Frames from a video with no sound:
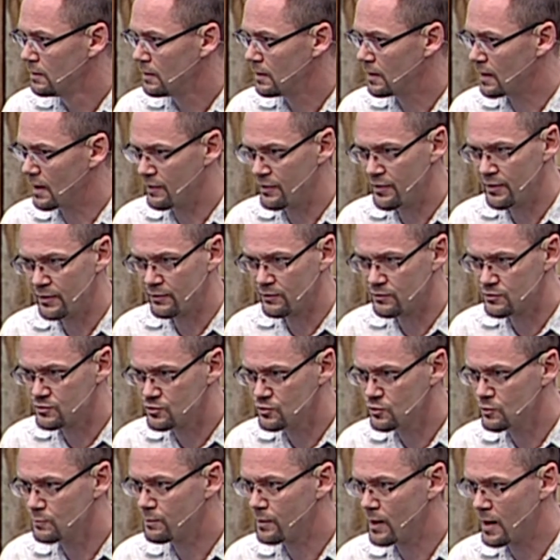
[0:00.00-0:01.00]
And I think there's
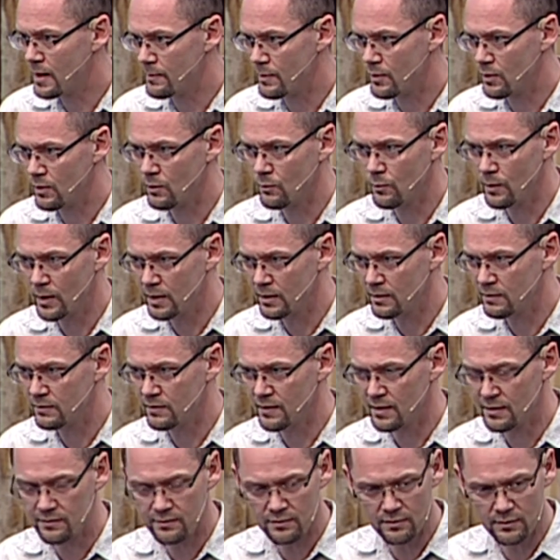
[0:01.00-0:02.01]
two primary ways,
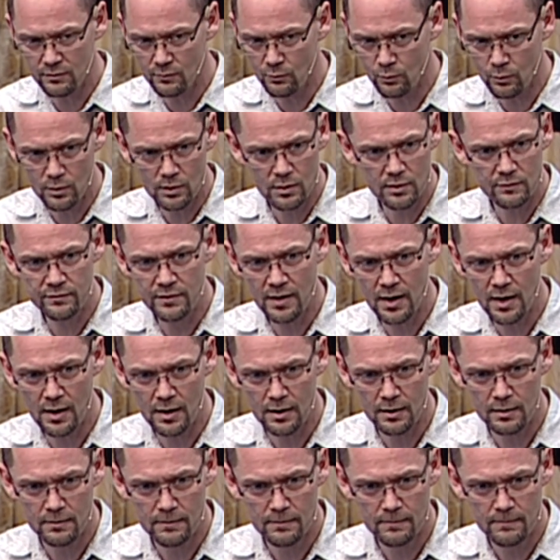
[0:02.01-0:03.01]
and that's in the Word of
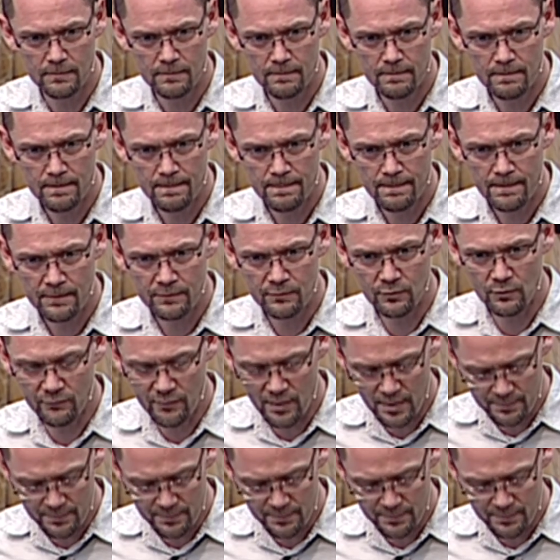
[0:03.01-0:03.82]
God. So if